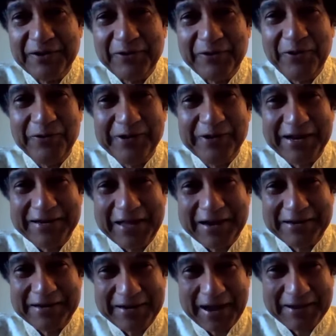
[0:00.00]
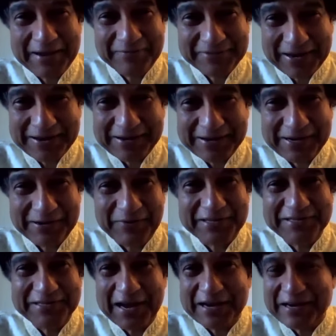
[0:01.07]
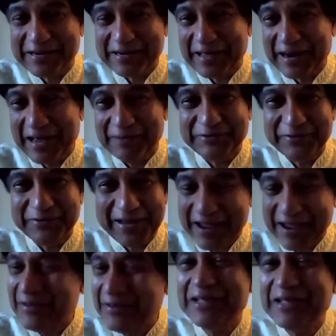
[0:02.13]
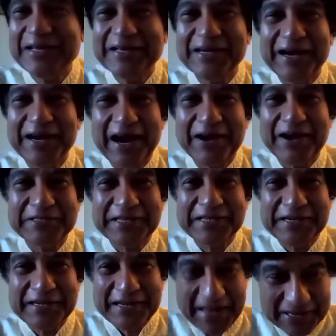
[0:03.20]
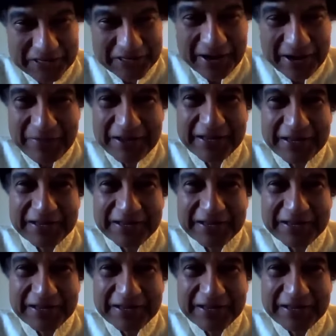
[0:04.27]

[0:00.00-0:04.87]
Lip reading: old at that time, certainly much younger than I am today. I was a teenager,